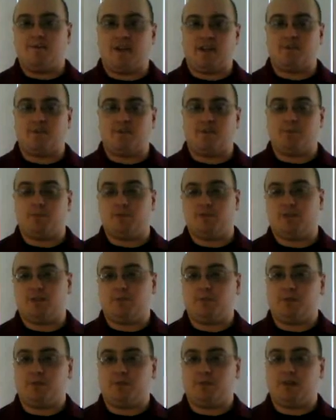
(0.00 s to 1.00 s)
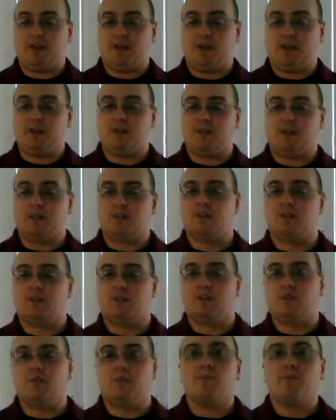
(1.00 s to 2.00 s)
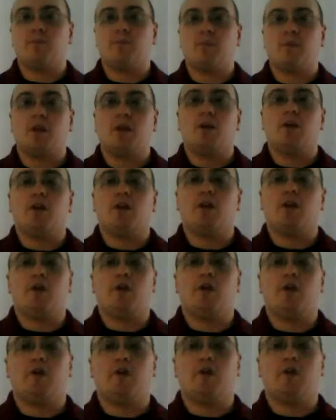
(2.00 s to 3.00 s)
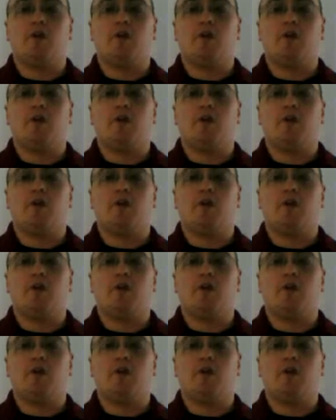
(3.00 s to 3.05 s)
around, understand, and learn to appreciate the change.